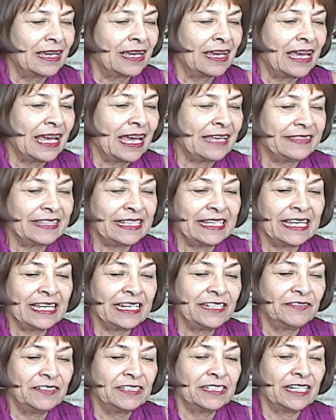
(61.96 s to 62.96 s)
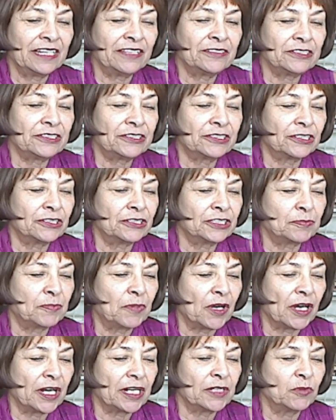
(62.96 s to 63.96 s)
At the end of another search
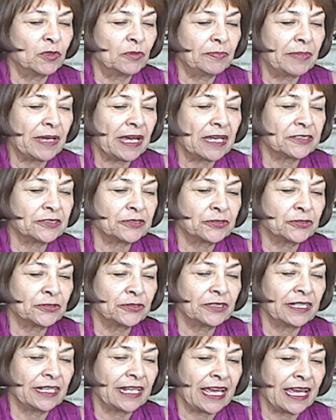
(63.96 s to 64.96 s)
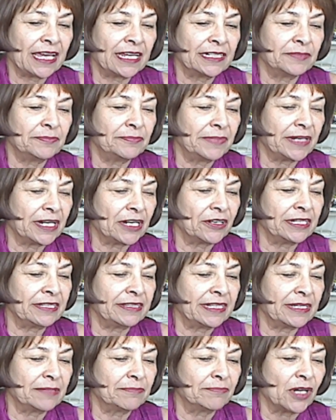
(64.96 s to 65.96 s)
party will pass through the land and bury
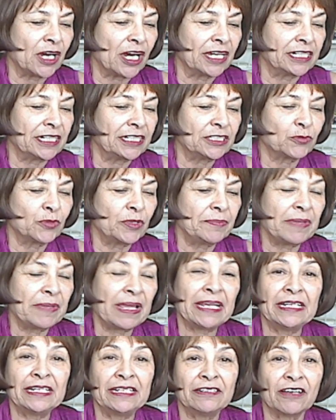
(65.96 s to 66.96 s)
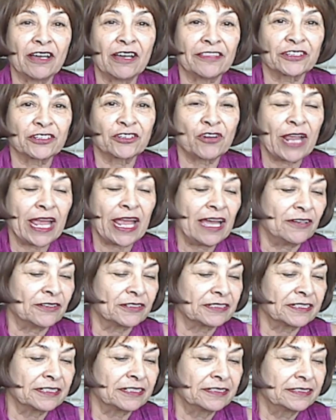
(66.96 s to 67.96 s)
them bodies remaining on the ground.
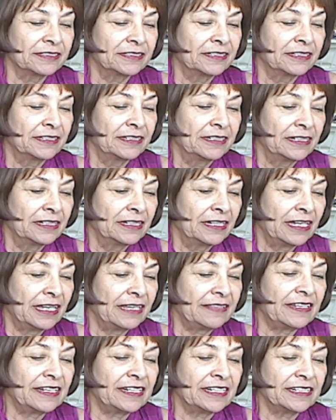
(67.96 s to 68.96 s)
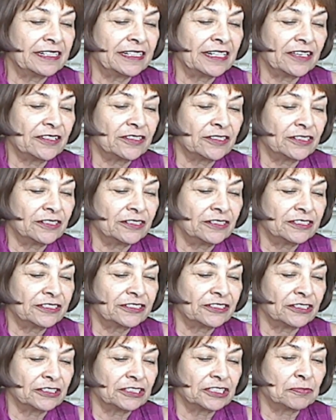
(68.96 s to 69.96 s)
And then another
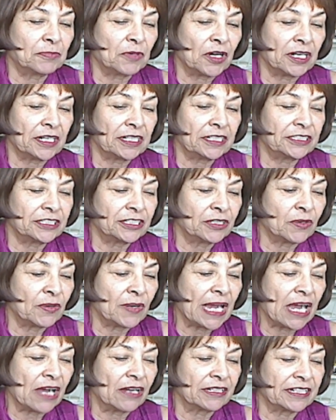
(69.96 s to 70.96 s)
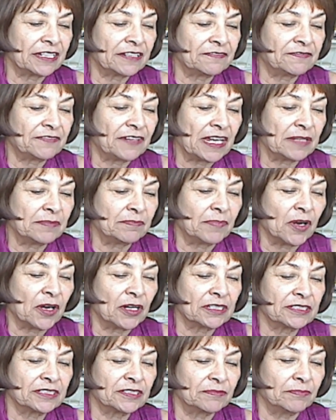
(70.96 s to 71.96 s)
search party to go out and find
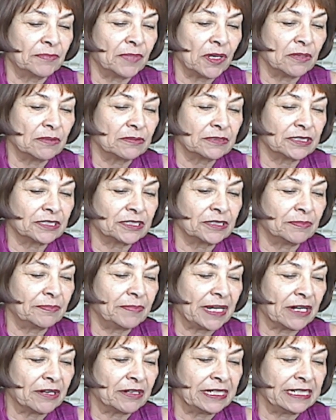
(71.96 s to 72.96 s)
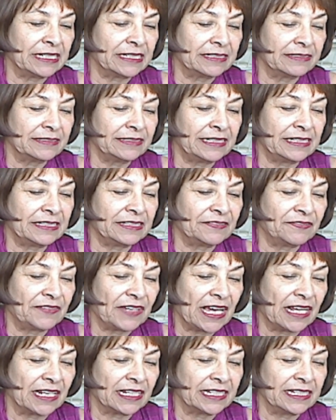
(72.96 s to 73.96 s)
parts of bones to bury it in the
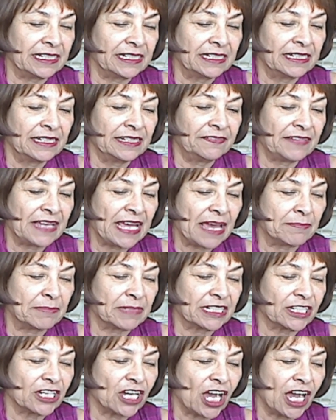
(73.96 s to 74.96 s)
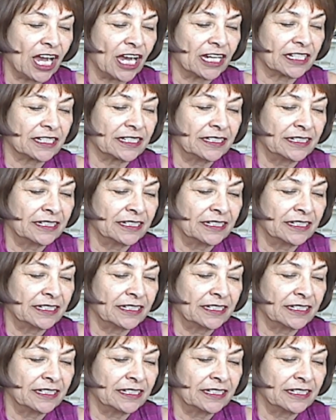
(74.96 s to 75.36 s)
valley of Haman Gog.